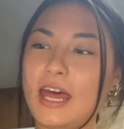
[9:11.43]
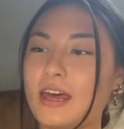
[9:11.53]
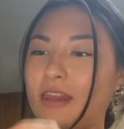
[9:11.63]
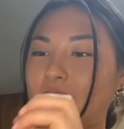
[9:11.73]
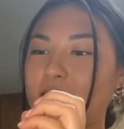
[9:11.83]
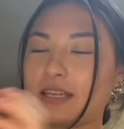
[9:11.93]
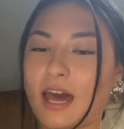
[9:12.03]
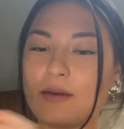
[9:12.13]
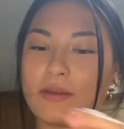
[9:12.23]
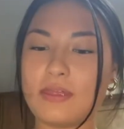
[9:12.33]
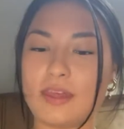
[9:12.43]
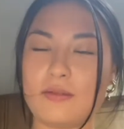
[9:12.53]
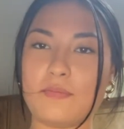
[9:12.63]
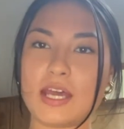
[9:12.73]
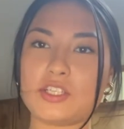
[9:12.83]
in this cup and then
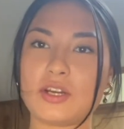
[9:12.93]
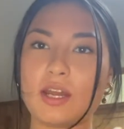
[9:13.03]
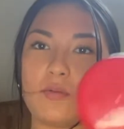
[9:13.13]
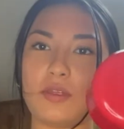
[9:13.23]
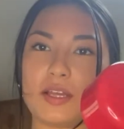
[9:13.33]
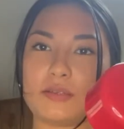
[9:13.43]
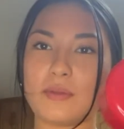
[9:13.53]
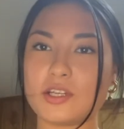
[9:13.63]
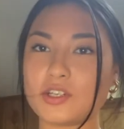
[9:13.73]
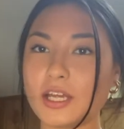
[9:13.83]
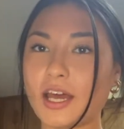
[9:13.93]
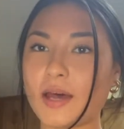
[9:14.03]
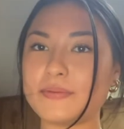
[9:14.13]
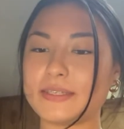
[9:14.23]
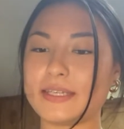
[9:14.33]
measure it with this measuring
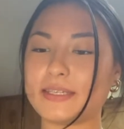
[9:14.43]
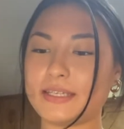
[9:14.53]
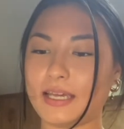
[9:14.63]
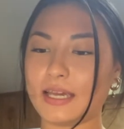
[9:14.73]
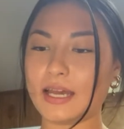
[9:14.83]
cup to see